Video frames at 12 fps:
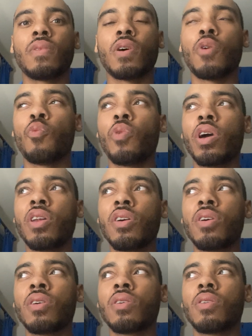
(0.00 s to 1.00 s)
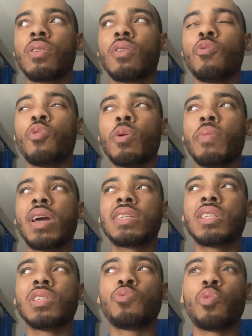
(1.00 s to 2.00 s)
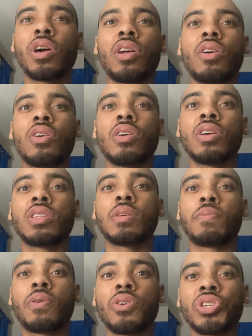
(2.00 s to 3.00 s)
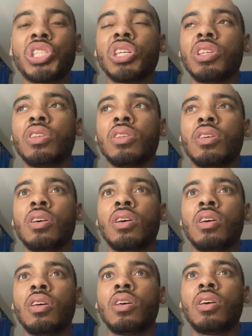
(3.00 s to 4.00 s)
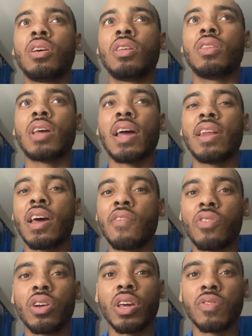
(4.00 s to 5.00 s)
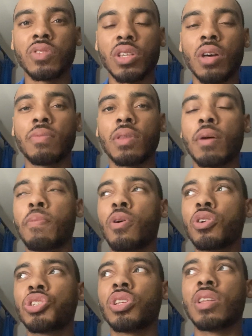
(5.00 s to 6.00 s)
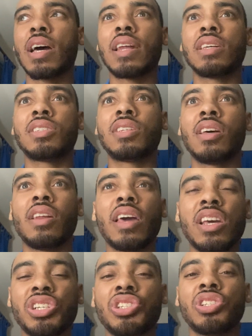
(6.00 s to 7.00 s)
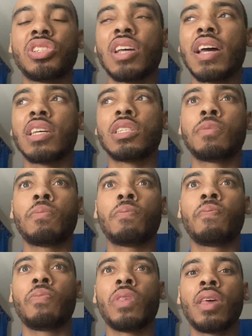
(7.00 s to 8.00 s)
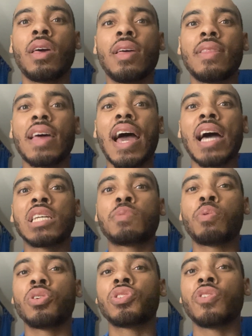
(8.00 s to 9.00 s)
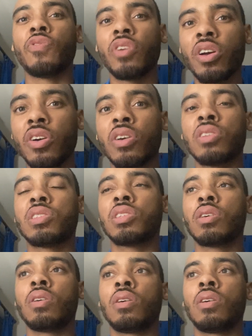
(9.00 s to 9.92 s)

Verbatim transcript: A winner, what makes a winner is a person that never gives up, a person that is tenacious, that is that has perseverance.